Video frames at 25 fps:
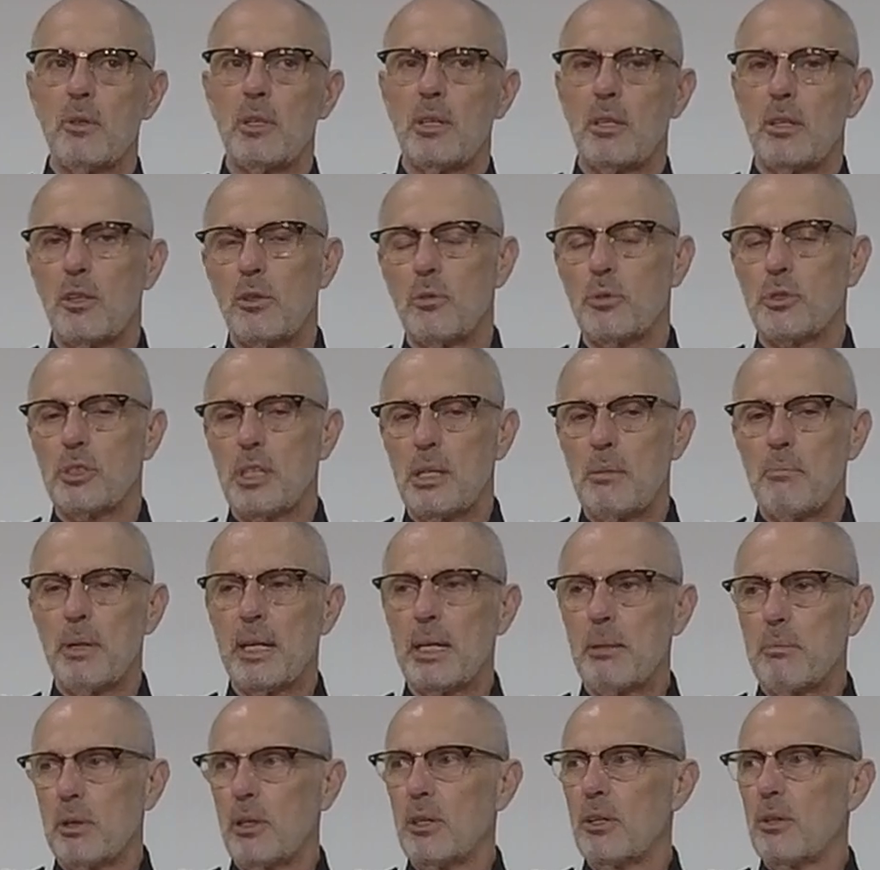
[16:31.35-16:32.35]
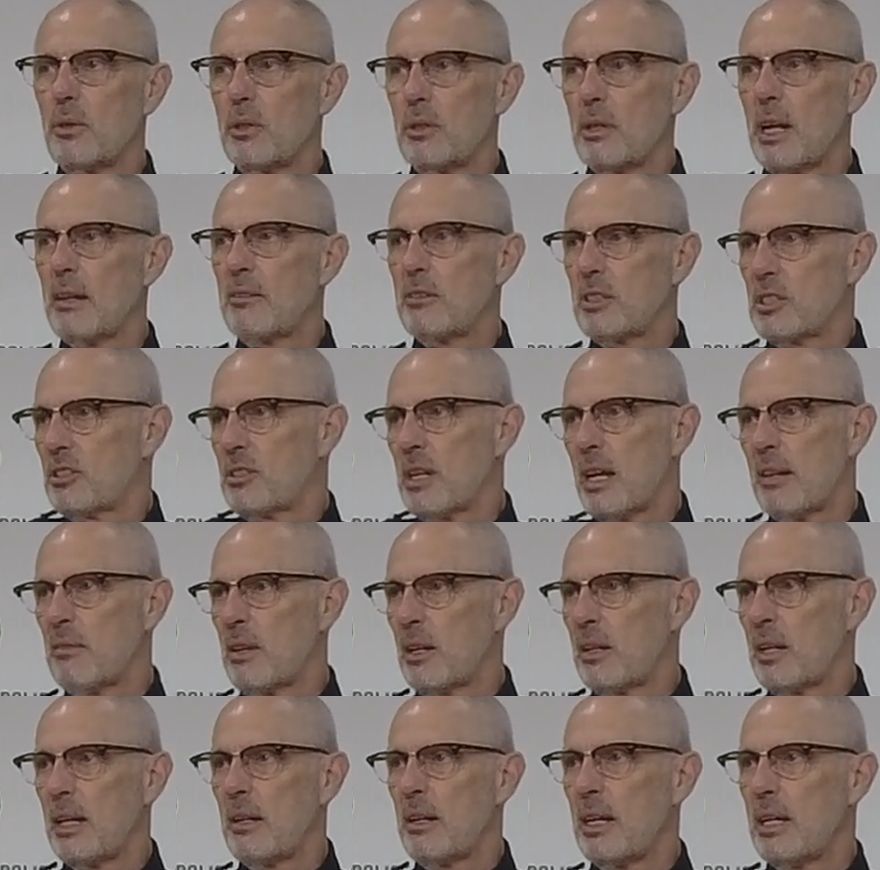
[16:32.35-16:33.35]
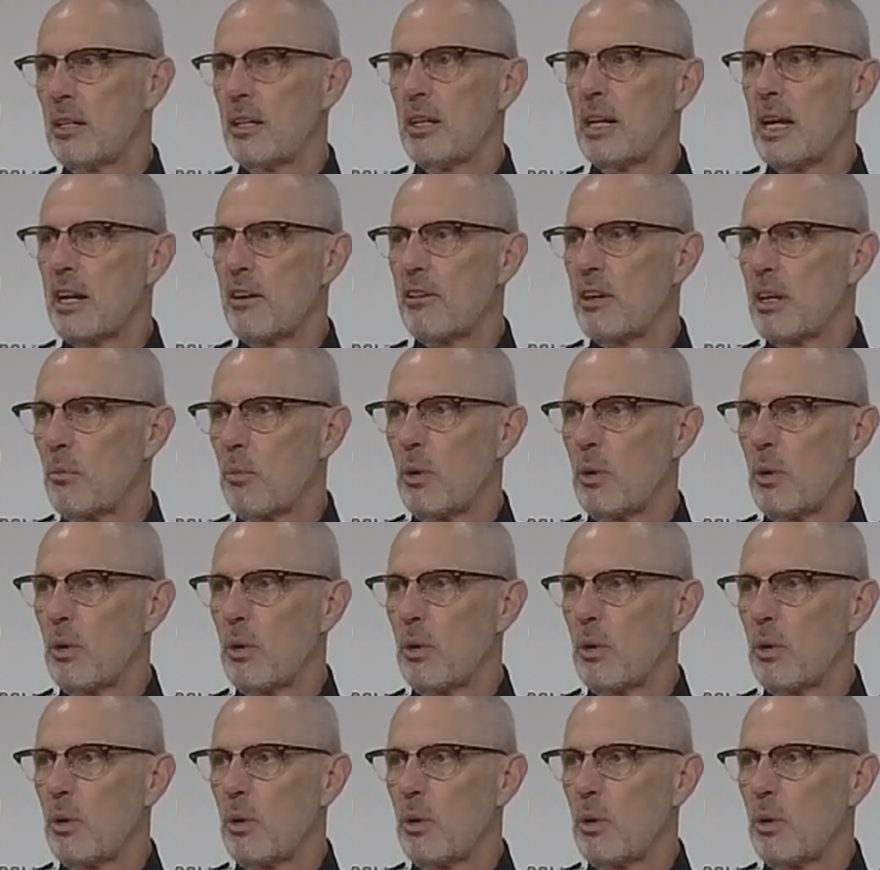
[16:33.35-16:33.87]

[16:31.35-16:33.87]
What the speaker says: you'll see people who are just in an area